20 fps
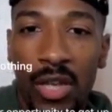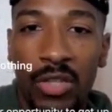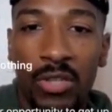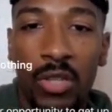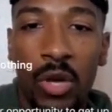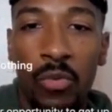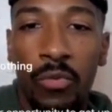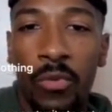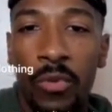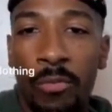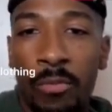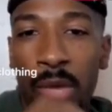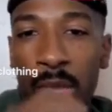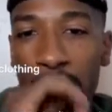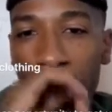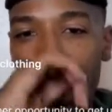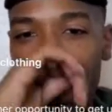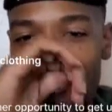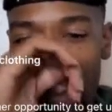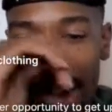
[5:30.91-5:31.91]
So for
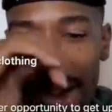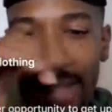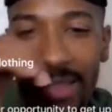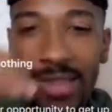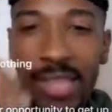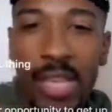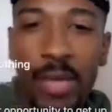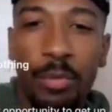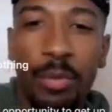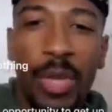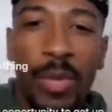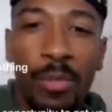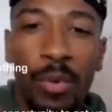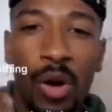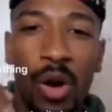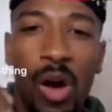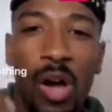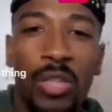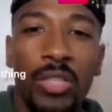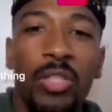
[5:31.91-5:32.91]
me, I think people
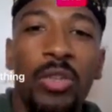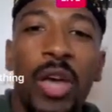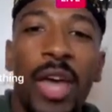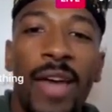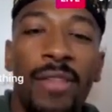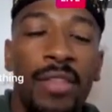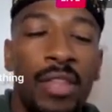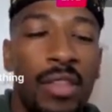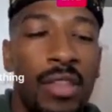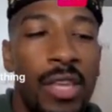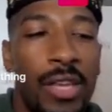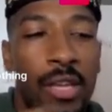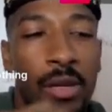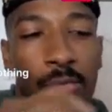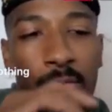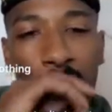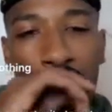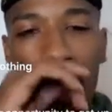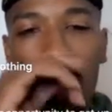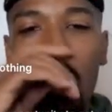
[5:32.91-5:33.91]
also have to think
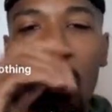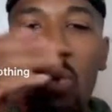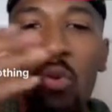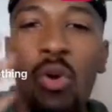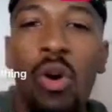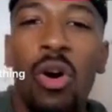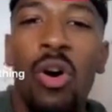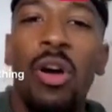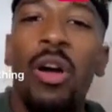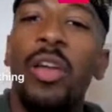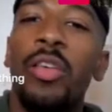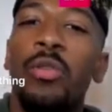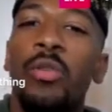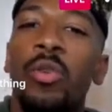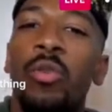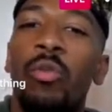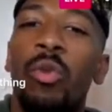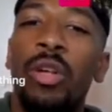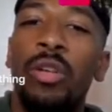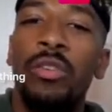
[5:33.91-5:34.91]
about who are you
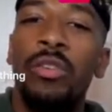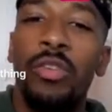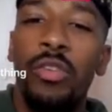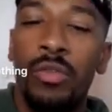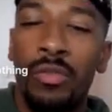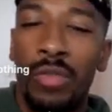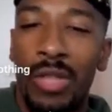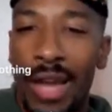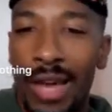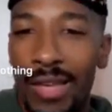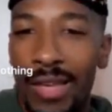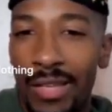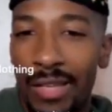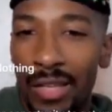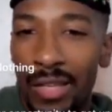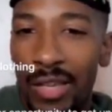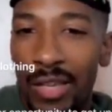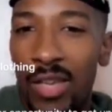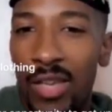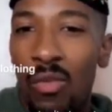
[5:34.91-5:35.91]
and what do you like
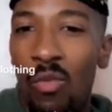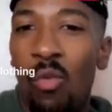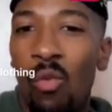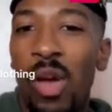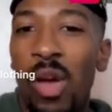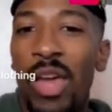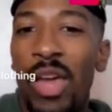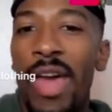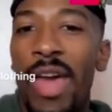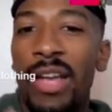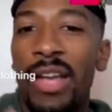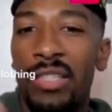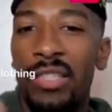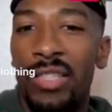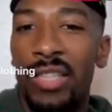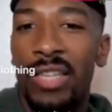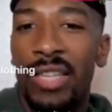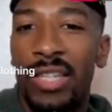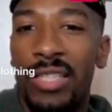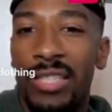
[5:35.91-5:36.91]
and what
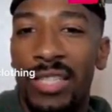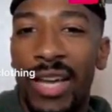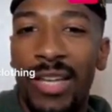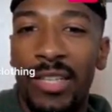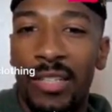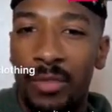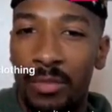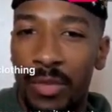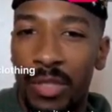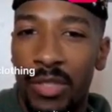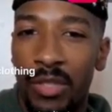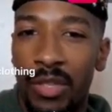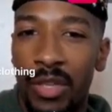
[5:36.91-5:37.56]
actually excites me.